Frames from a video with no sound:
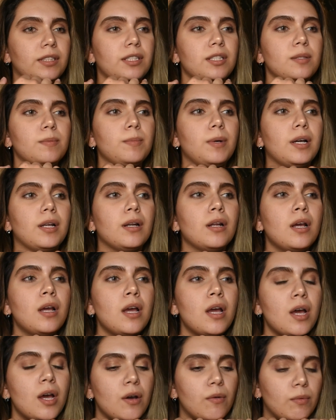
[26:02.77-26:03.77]
this, but
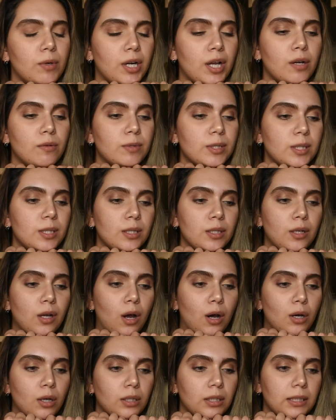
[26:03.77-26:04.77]
when I was in
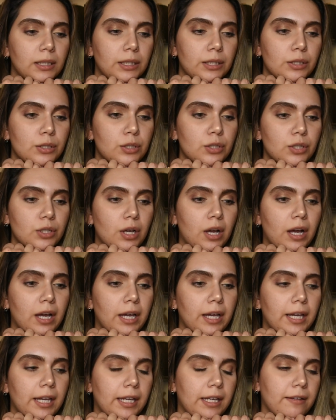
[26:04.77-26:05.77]
college,
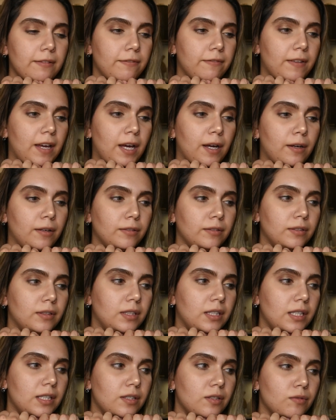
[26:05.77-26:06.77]
I found
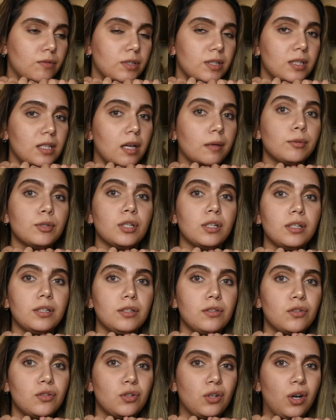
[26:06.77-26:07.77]
this
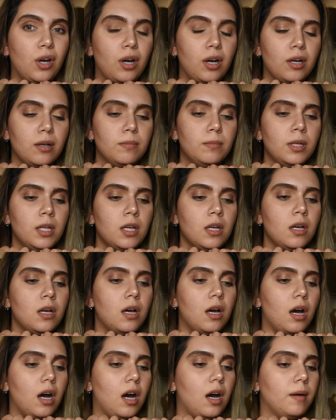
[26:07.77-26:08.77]
receptionist job.
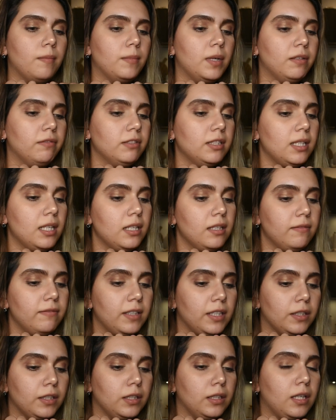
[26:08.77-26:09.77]
Um, it was at a
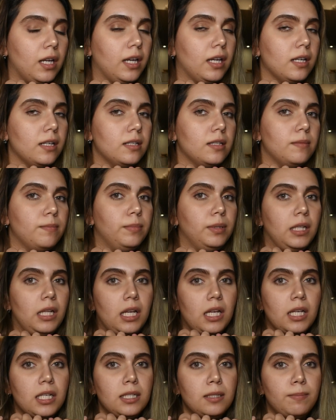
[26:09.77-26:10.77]
very nice
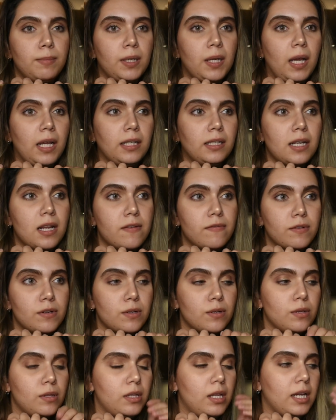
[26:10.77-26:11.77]
place, but I
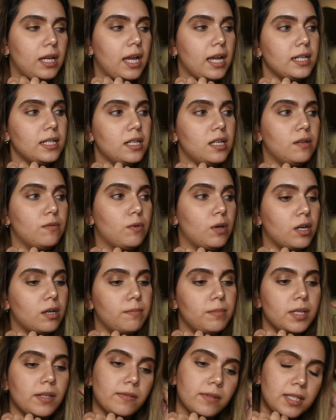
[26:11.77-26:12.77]
never, like, I didn't want to
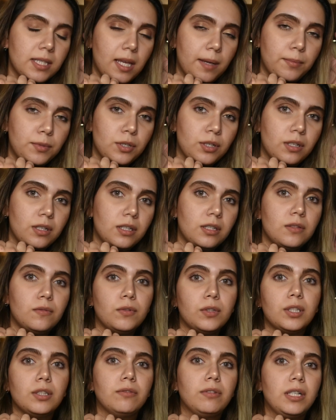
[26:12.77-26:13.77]
be a receptionist
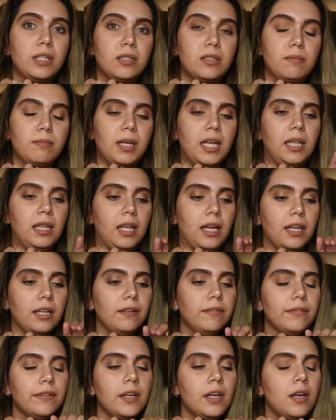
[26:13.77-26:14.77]
for the rest of my
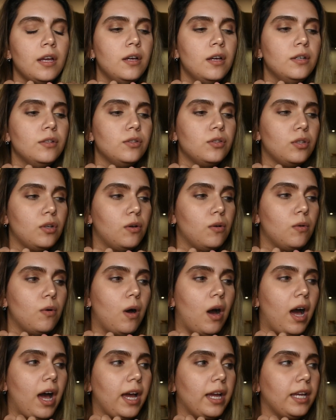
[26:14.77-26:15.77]
life. So
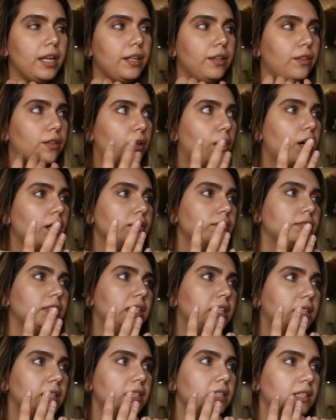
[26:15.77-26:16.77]
I thought
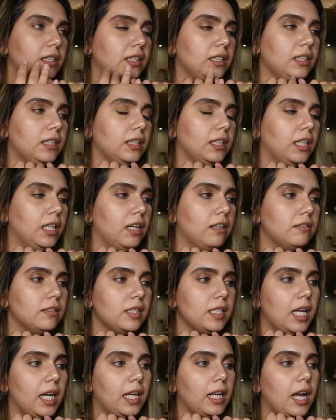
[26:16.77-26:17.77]
realistically, I was
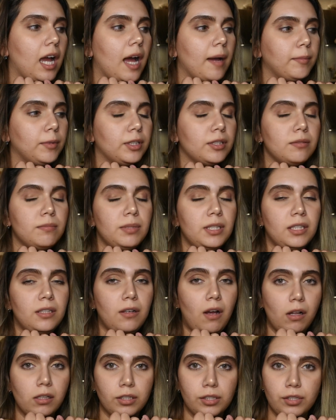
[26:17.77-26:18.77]
like, I'm going to be in
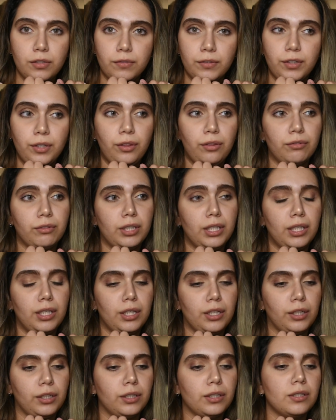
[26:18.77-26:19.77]
college for three
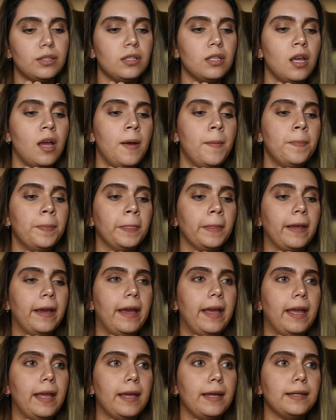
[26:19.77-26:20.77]
years
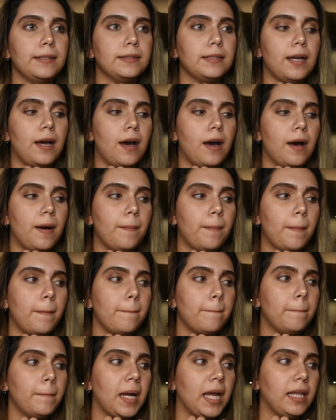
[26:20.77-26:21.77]
and um,
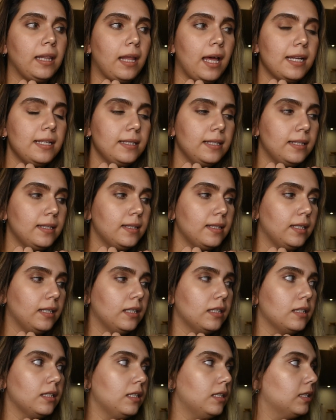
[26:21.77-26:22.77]
my licensing
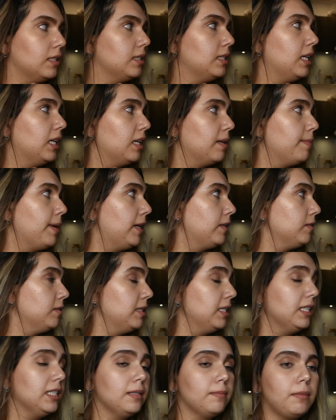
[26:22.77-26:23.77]
is going to take about
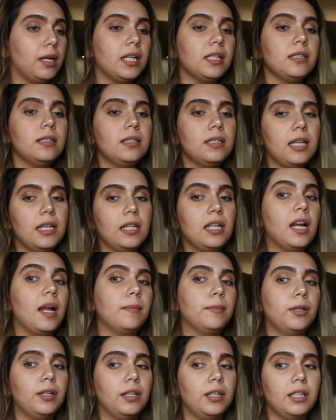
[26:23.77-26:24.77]
six months and then
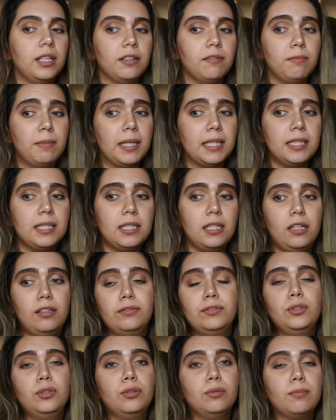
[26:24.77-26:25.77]
I'm going to give
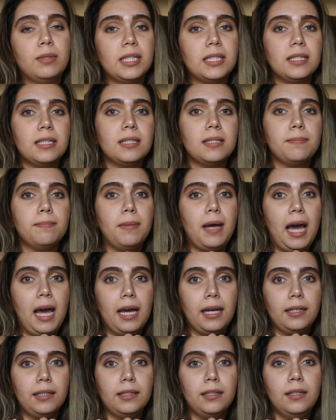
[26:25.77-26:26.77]
myself two months
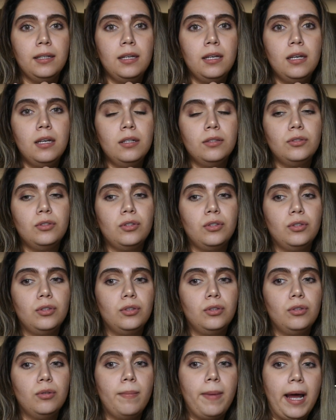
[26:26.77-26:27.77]
back to,
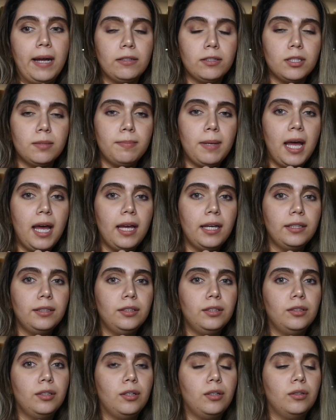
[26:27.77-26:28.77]
to bounce back,
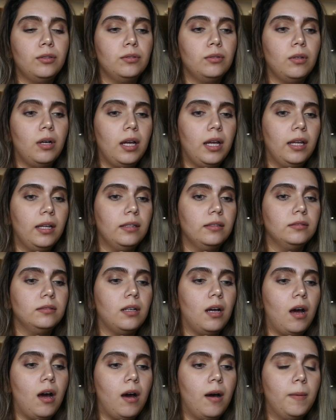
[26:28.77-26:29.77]
you know, and
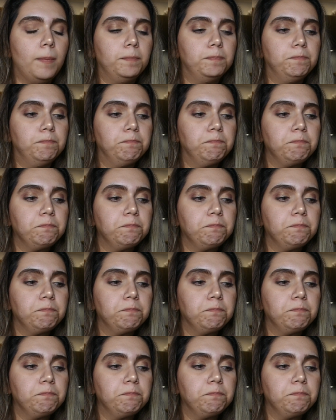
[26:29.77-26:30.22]
um,